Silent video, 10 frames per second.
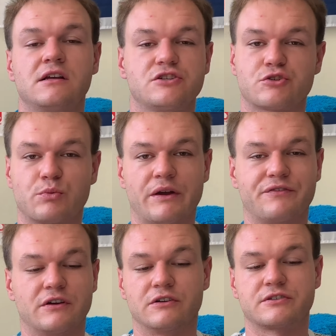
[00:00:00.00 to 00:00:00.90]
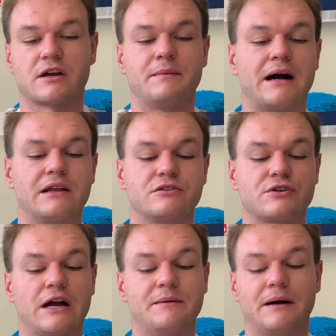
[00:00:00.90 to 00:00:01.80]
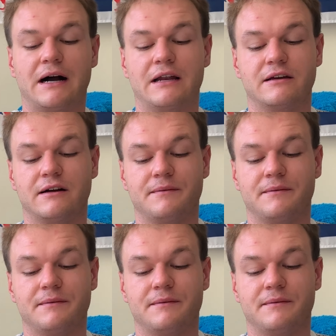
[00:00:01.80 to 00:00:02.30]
just wait for those to come out and try them on.